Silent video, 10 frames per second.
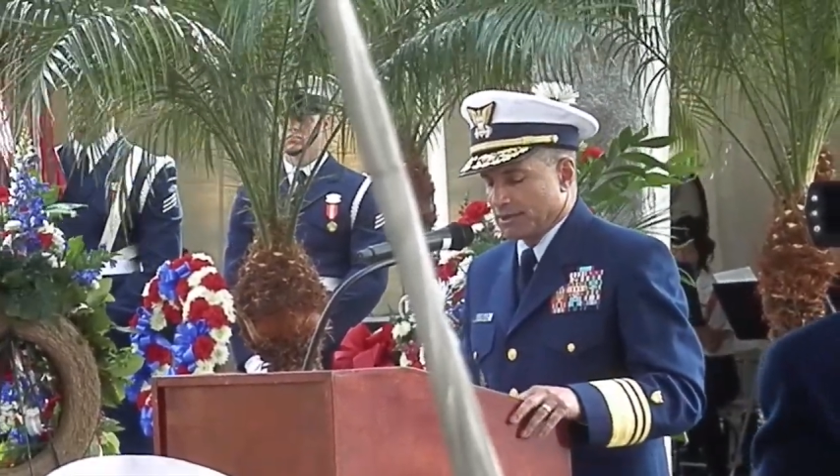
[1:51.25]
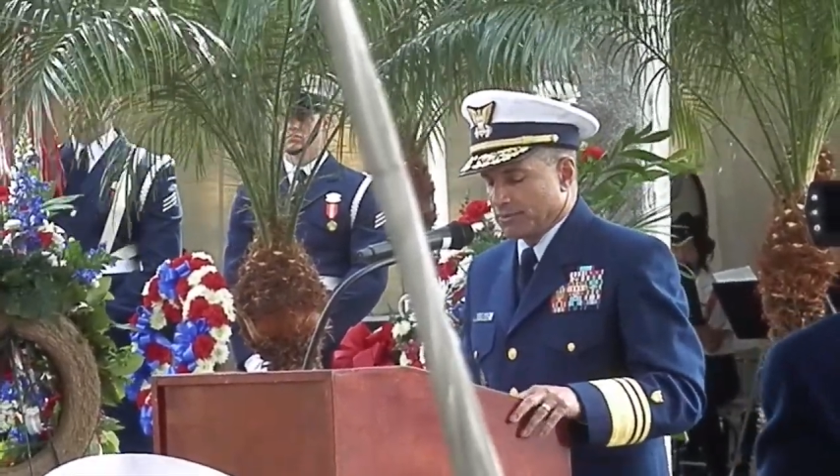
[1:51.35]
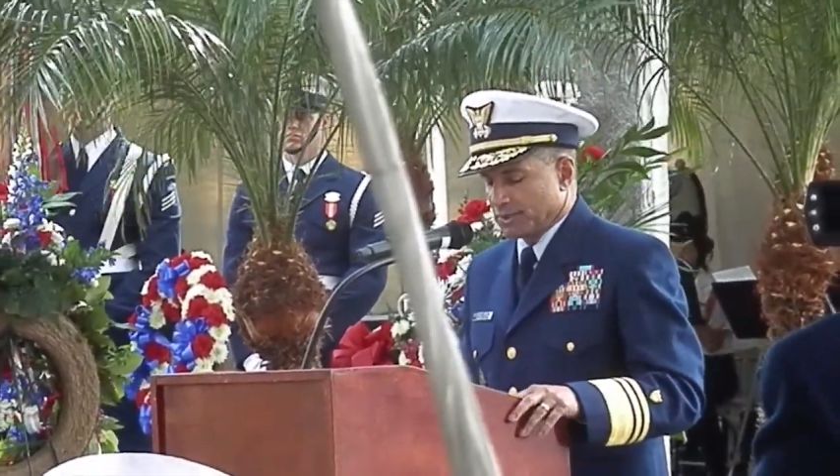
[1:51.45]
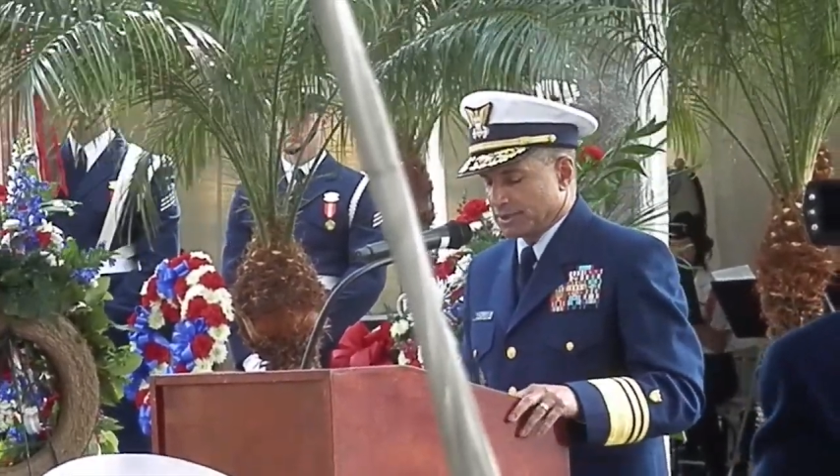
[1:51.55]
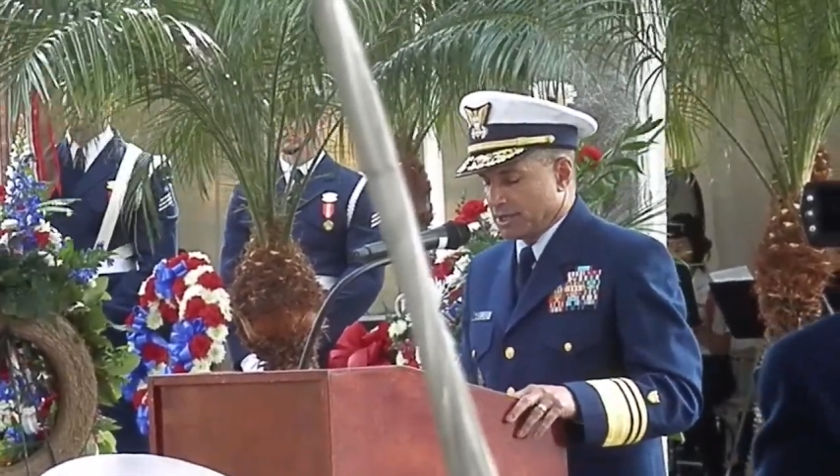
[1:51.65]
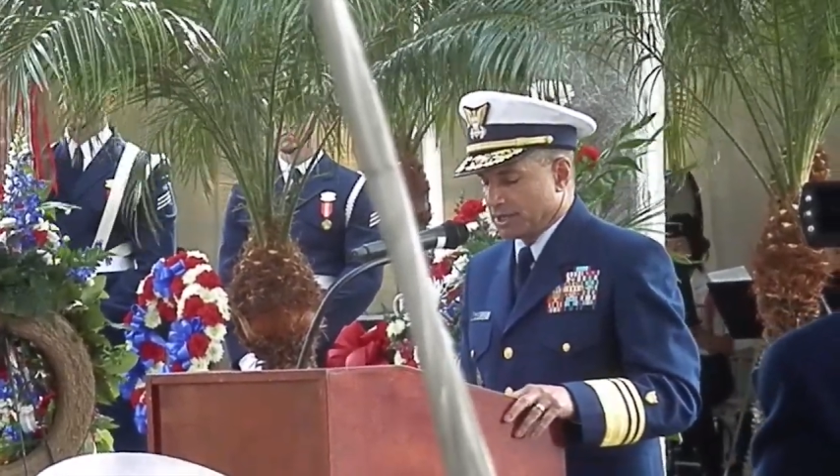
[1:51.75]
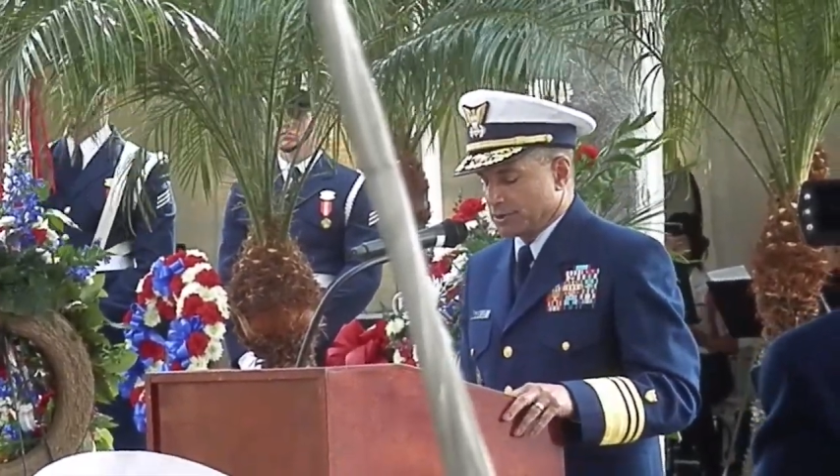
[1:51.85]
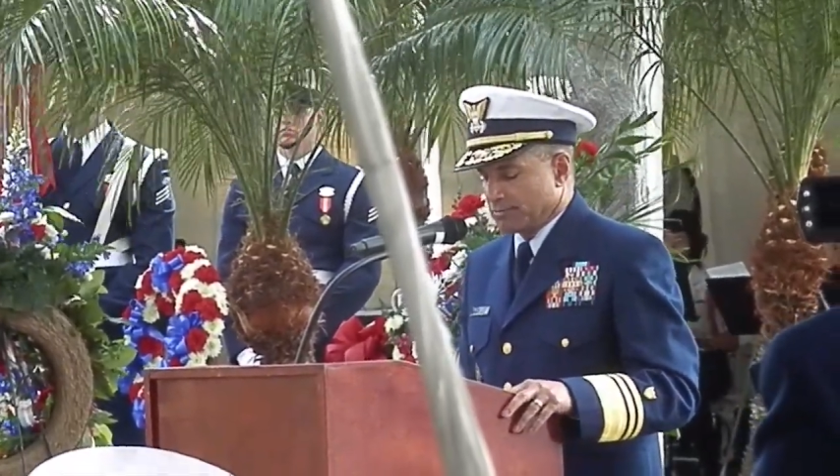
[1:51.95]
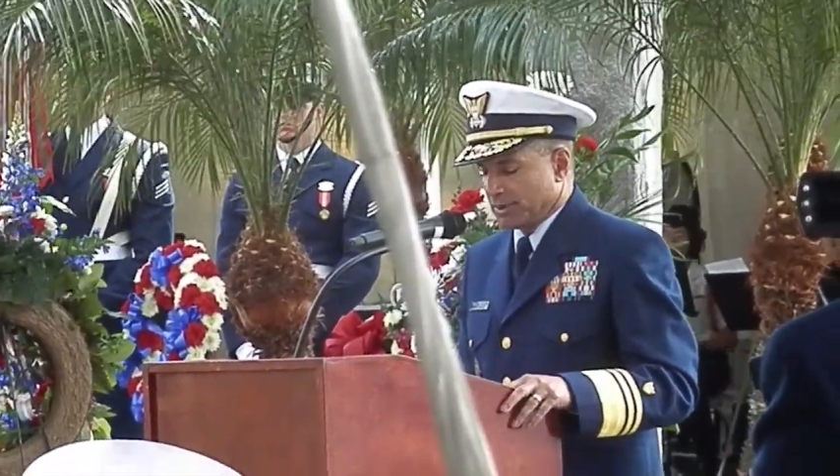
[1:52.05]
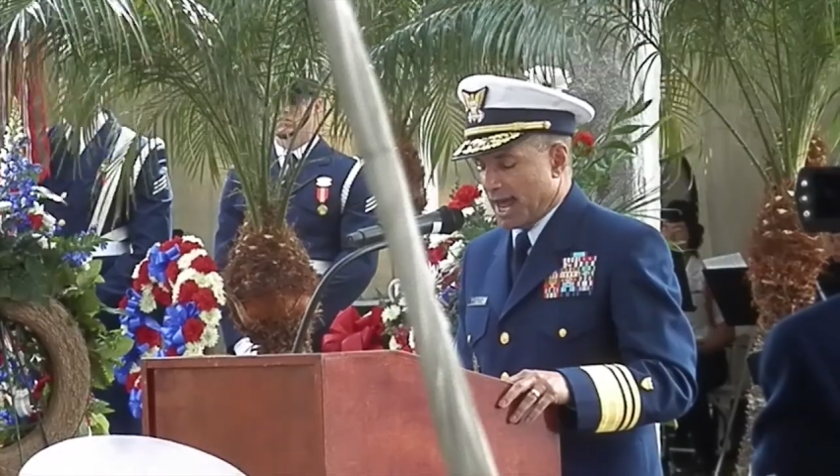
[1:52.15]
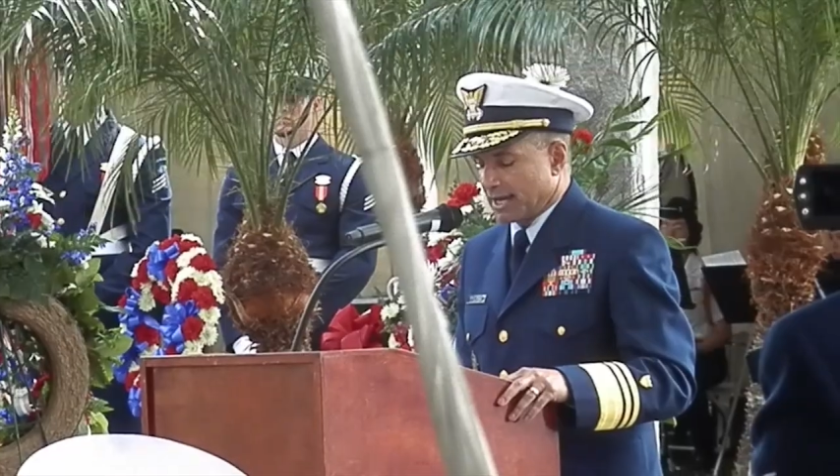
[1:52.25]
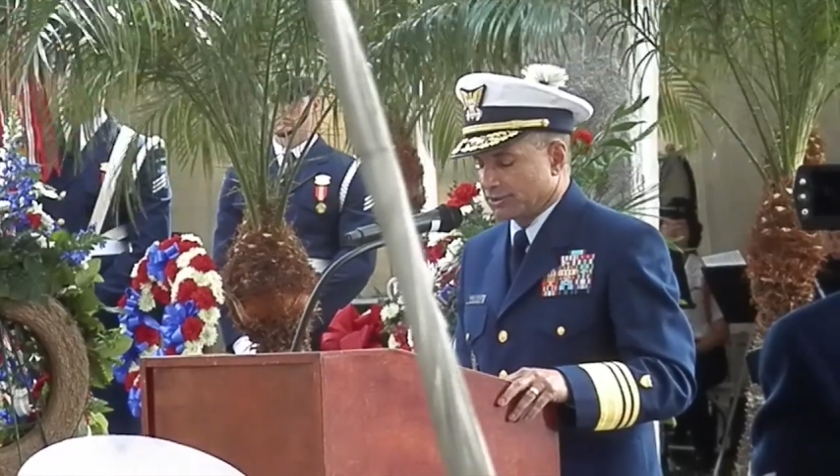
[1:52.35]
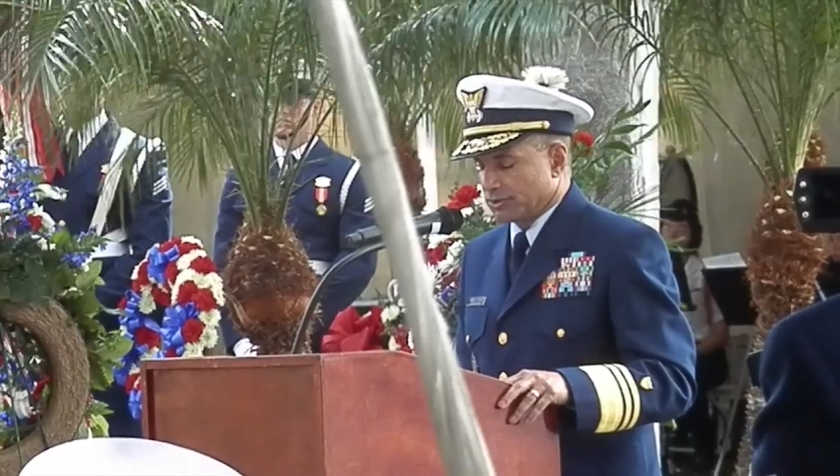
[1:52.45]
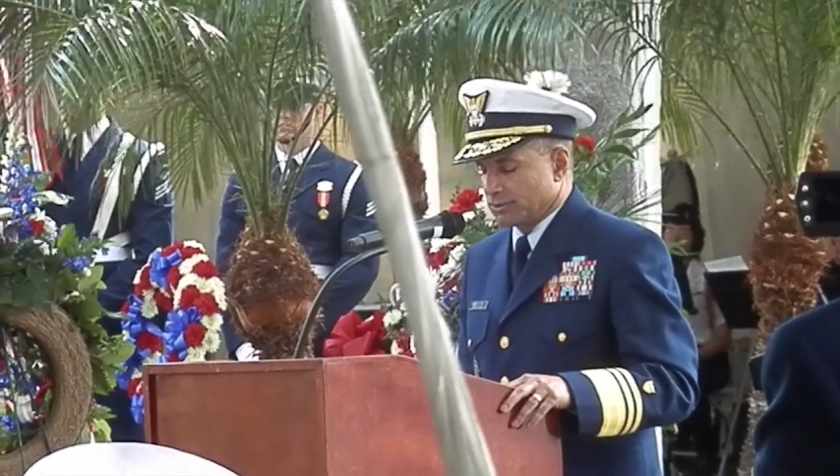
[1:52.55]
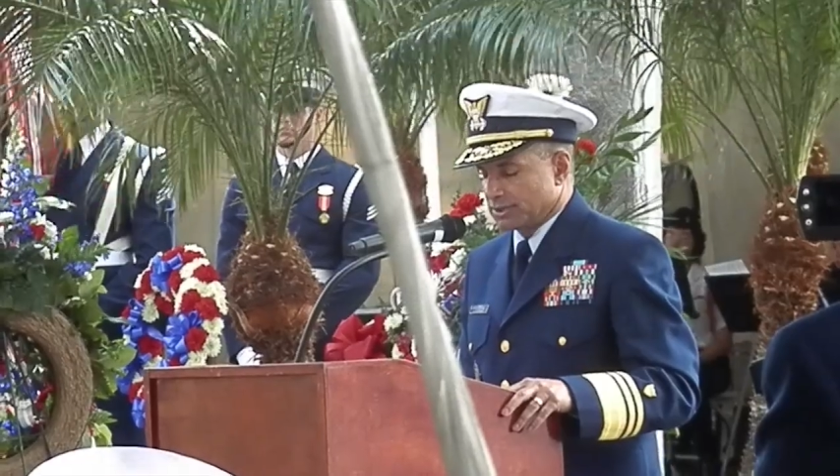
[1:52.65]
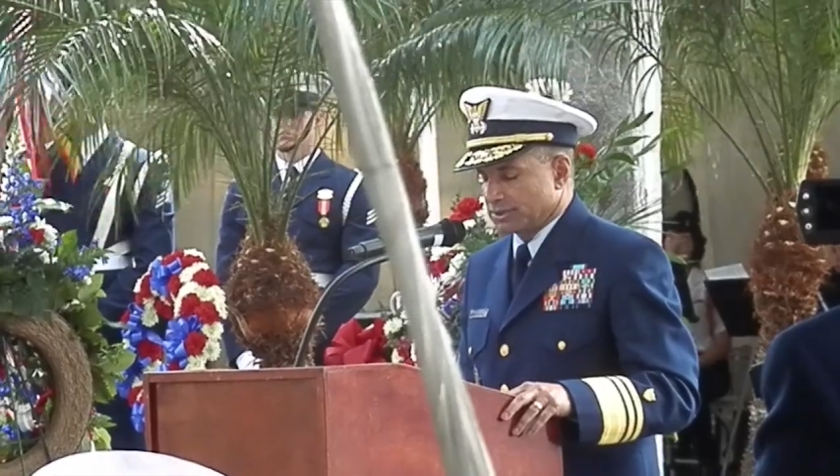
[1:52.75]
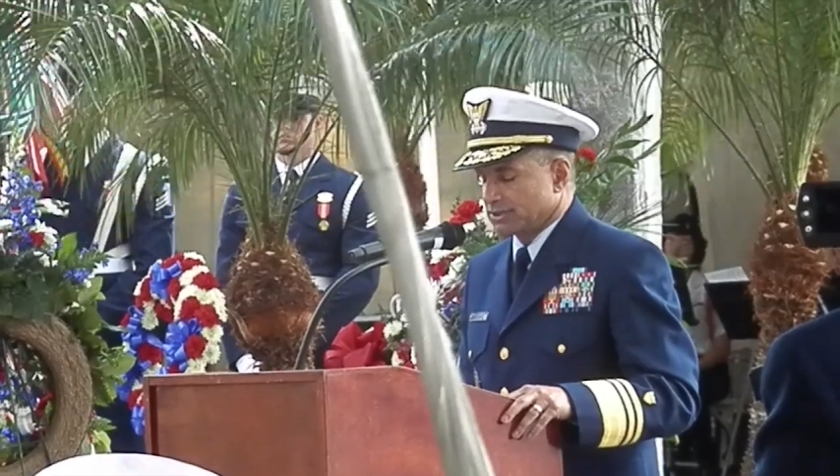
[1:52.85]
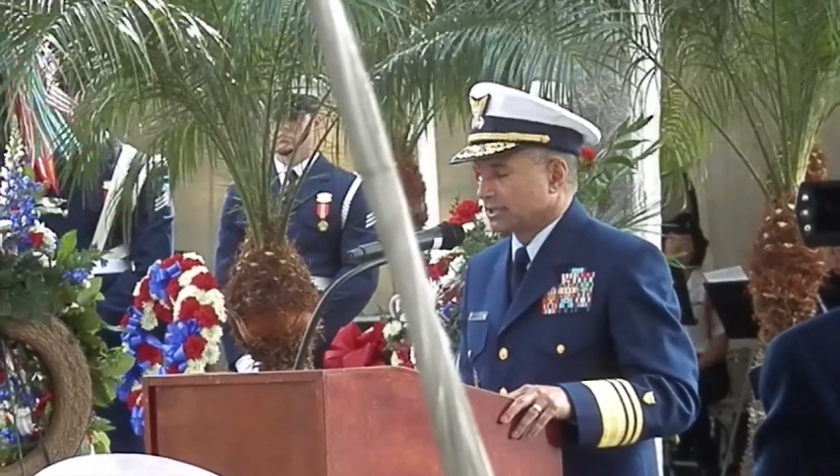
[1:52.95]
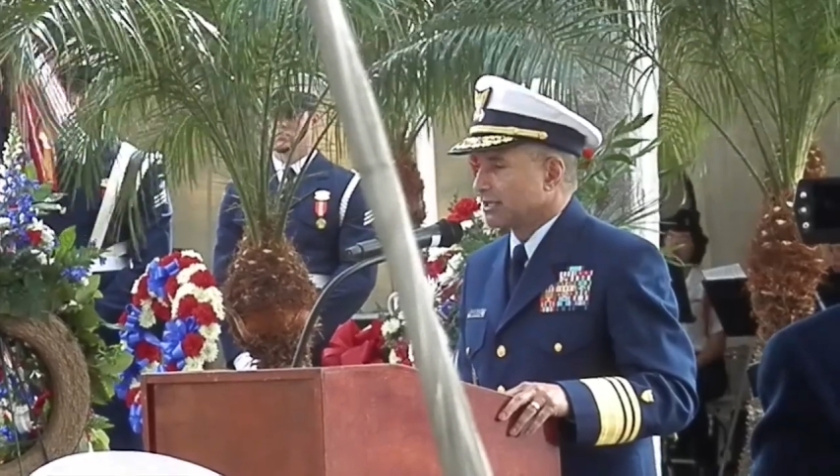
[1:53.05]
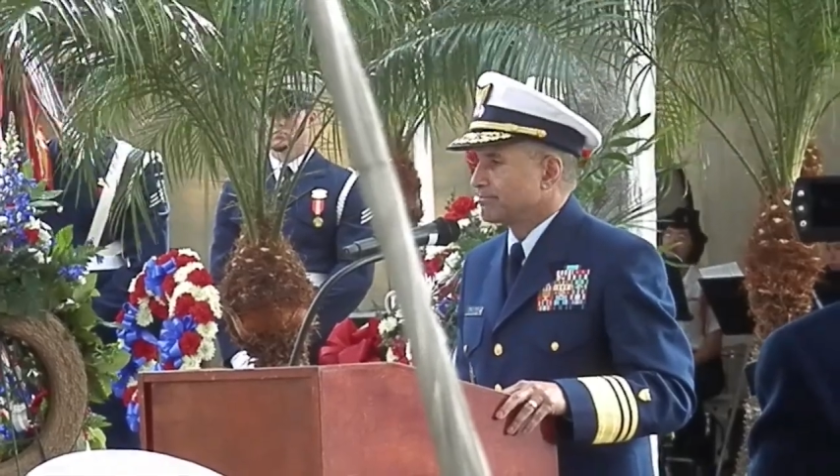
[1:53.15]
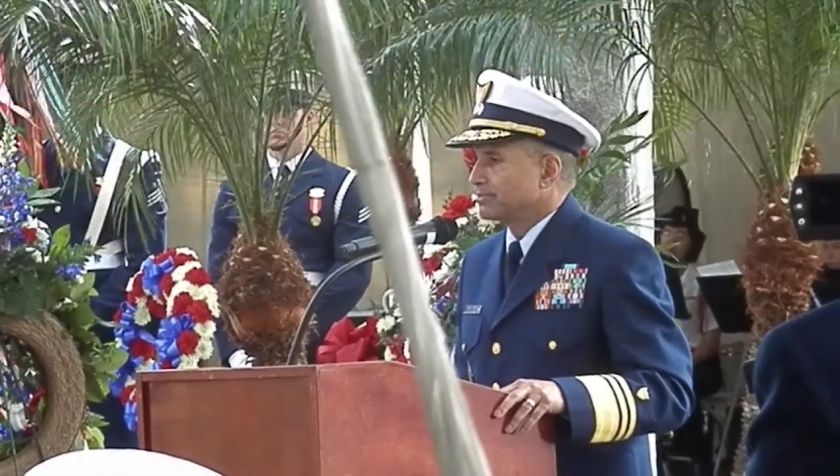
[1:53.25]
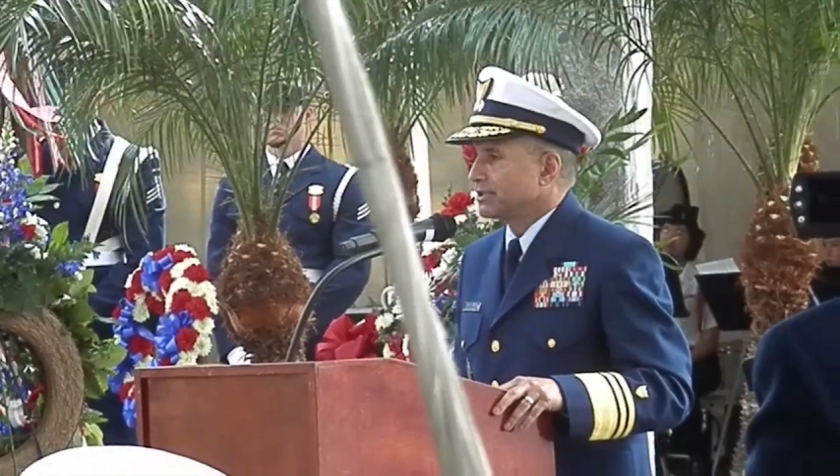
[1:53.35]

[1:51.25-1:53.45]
When cutter Blackthorn slipped